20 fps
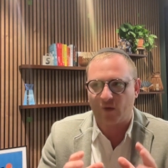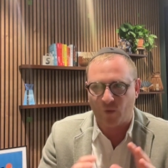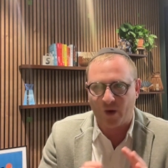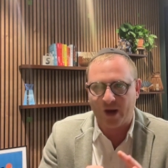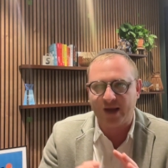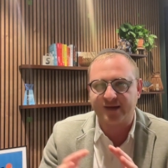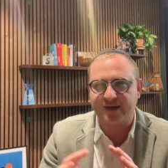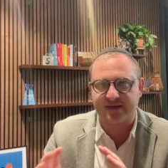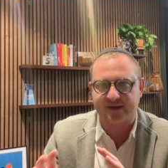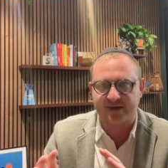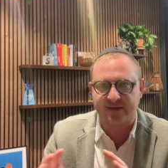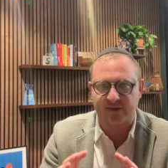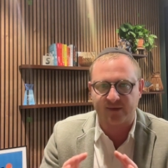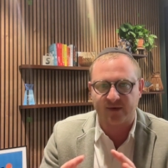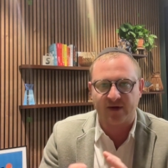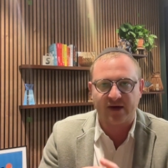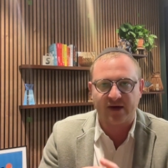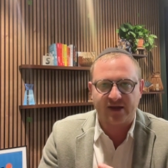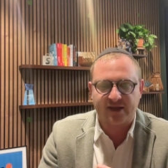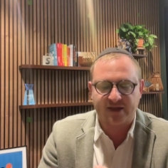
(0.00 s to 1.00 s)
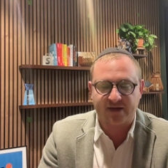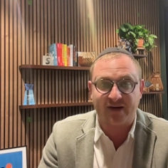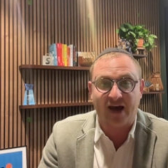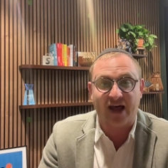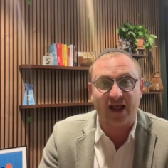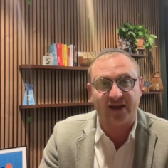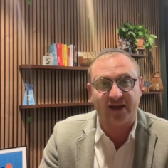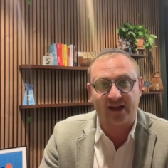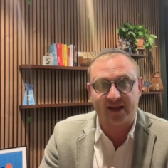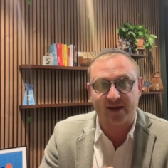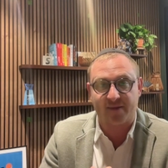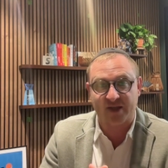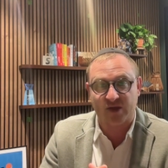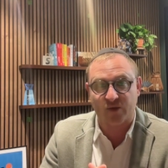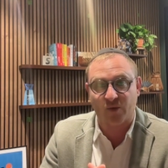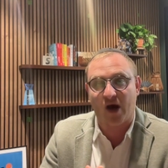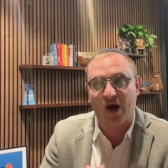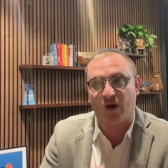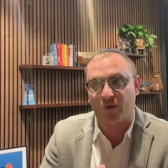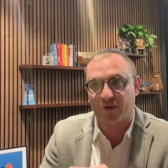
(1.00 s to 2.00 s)
ways to to validate them
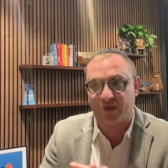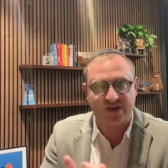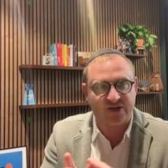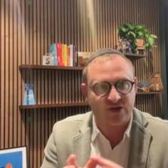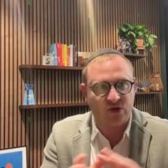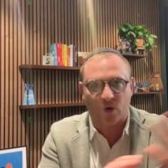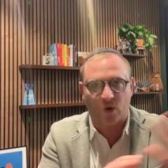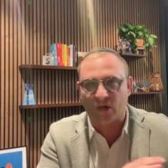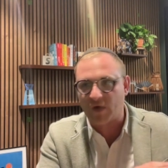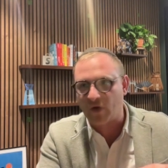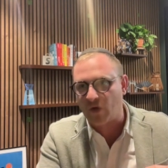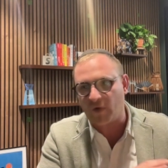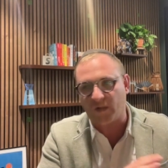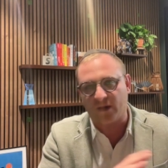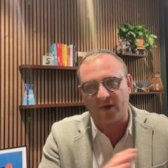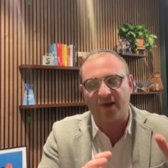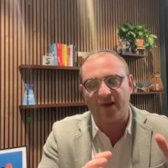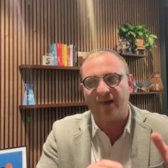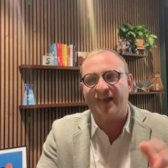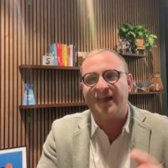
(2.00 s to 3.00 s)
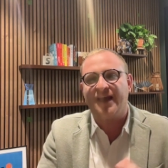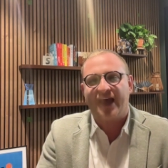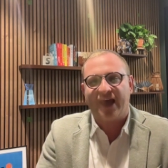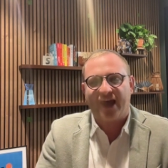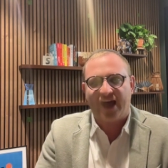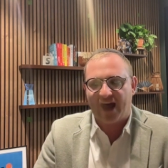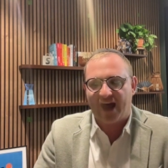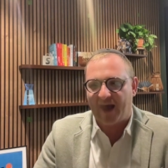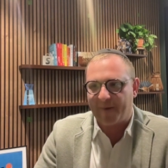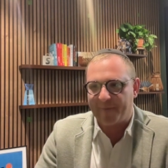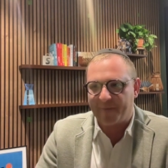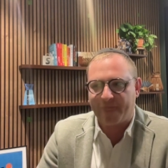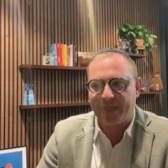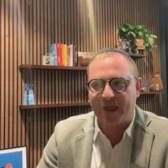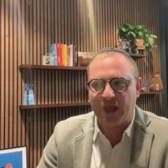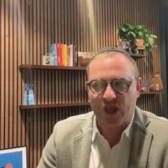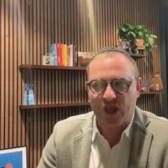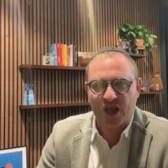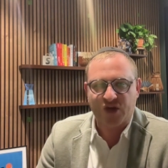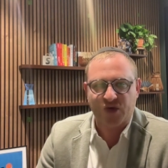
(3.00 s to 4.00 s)
as well with historical and uh,
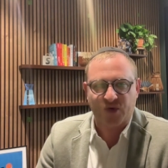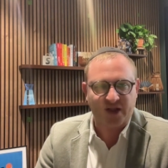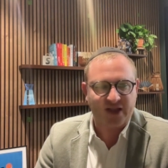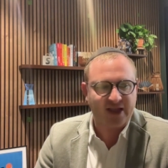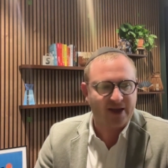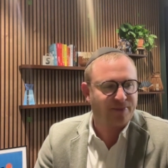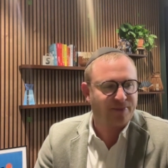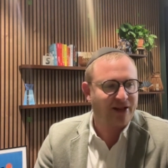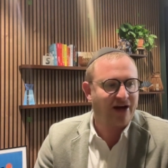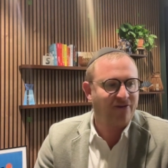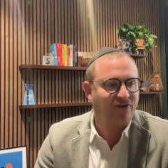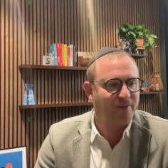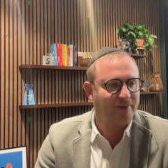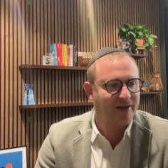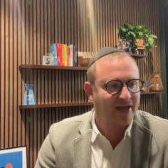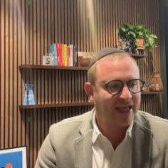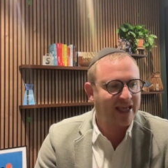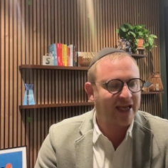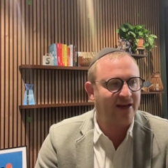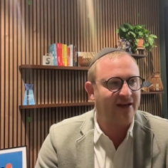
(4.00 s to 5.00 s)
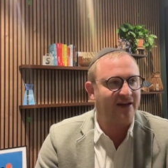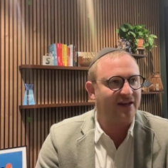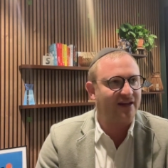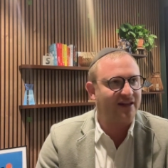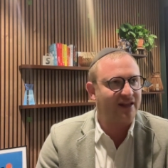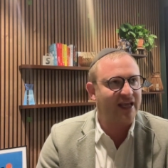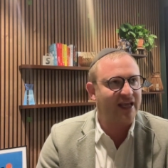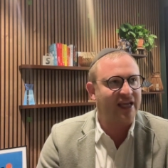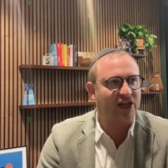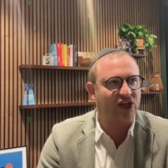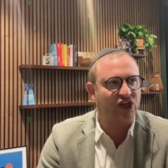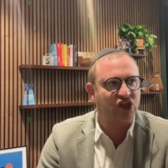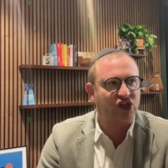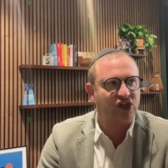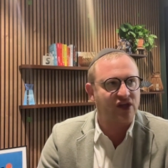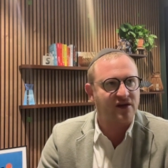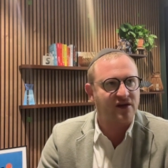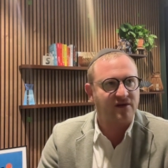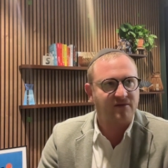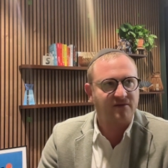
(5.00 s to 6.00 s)
it's really a platform that can that can
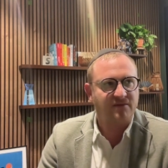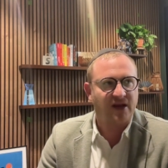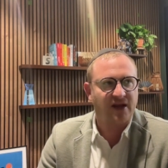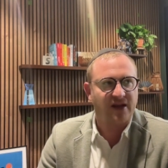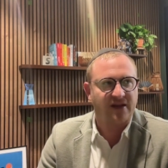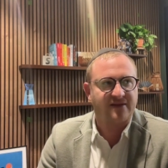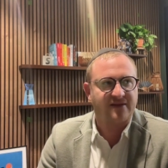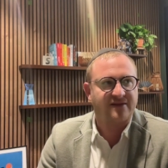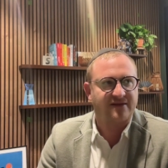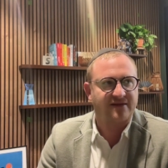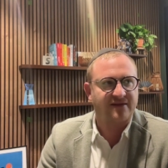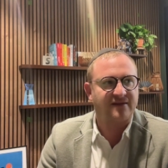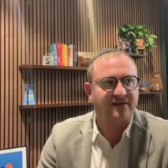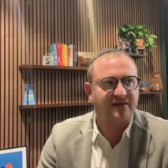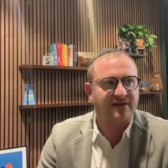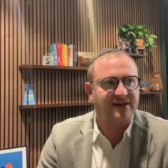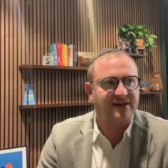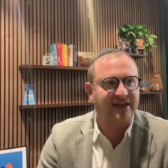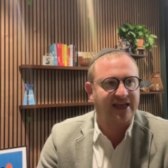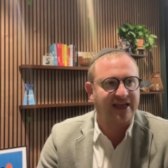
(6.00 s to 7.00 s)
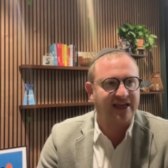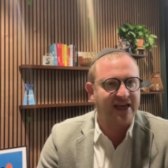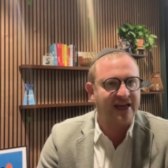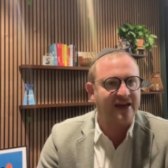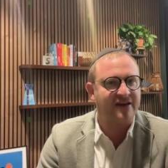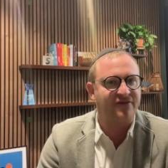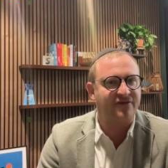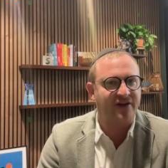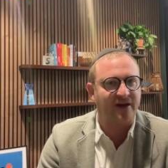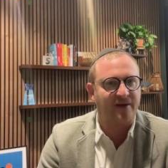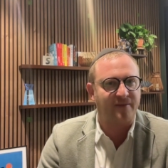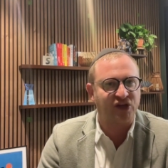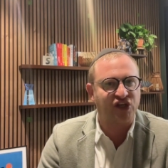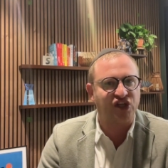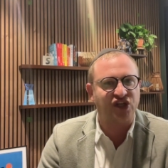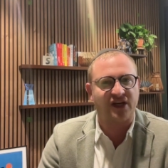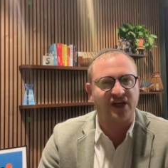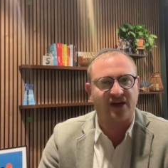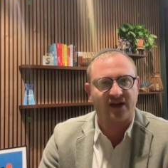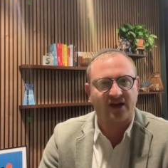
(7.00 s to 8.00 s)
it's it's like an infinite
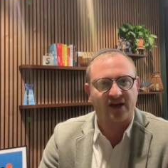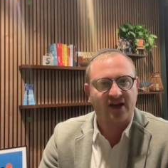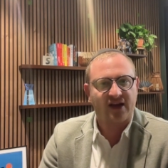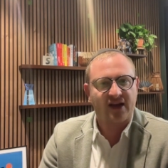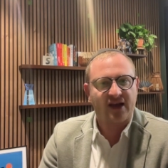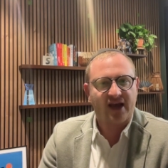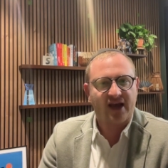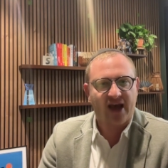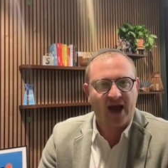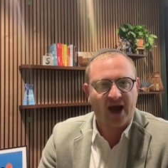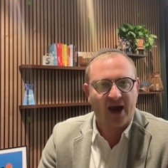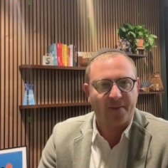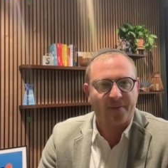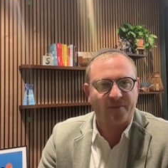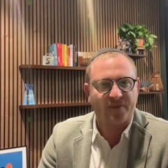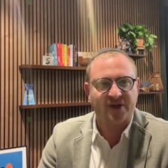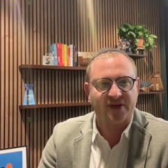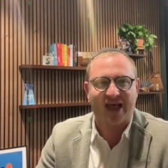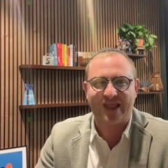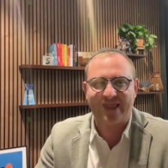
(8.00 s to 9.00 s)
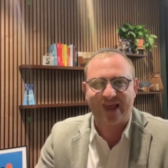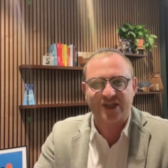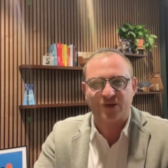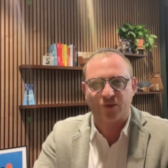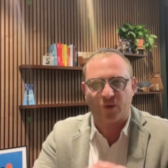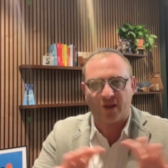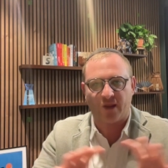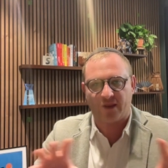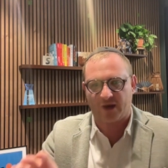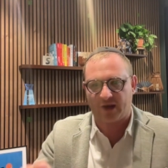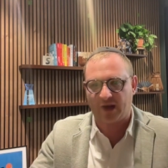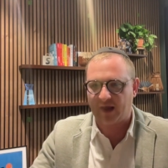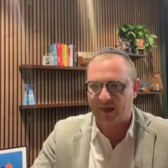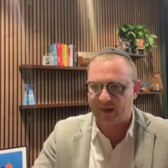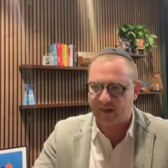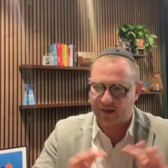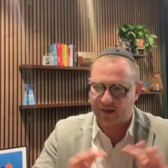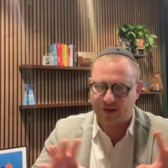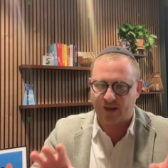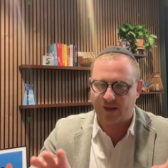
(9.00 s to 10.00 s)
machine. Um, so that, that's one thing.
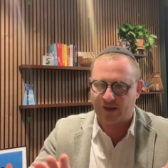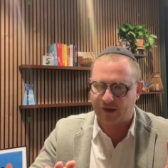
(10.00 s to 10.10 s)
That,